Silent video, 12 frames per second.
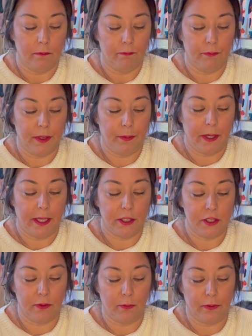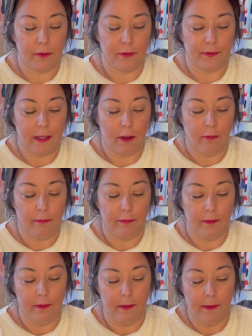Be patient with yourself
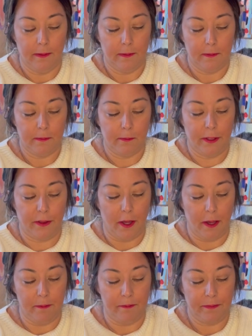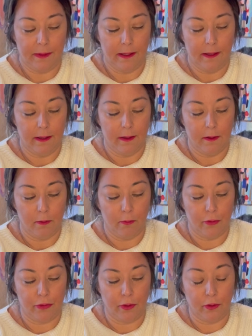with
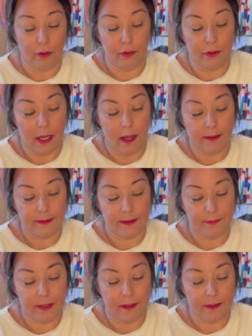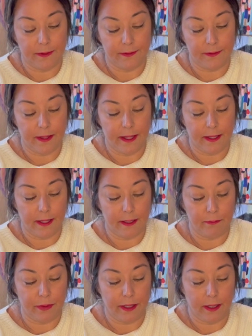the glue dots because they can
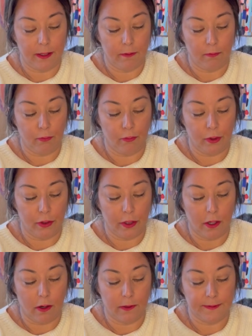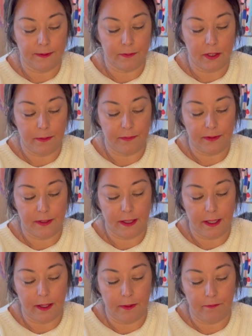be really hard sometimes to
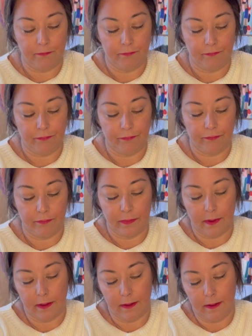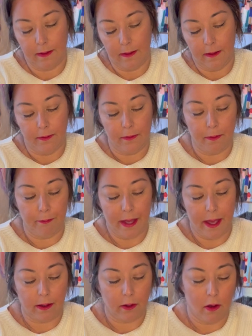get the
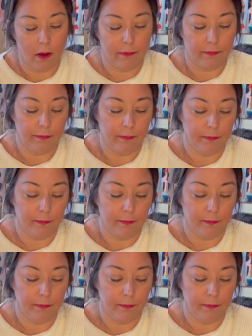back off.